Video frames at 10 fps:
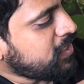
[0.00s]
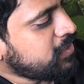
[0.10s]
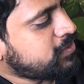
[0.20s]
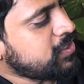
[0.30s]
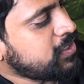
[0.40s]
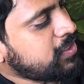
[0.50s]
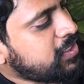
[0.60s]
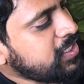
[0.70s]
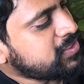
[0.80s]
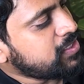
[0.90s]
See,
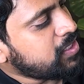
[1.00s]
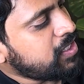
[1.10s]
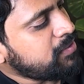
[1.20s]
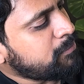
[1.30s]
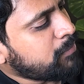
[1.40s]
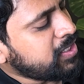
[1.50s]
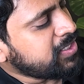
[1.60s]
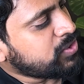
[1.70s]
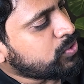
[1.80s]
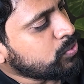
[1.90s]
DJI
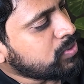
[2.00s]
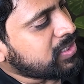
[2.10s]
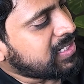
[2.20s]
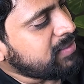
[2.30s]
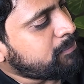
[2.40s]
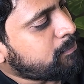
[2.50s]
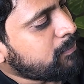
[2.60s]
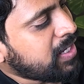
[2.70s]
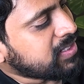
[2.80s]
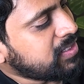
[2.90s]
mic to clip
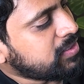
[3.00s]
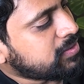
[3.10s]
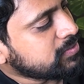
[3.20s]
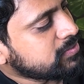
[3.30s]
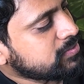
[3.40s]
magnet.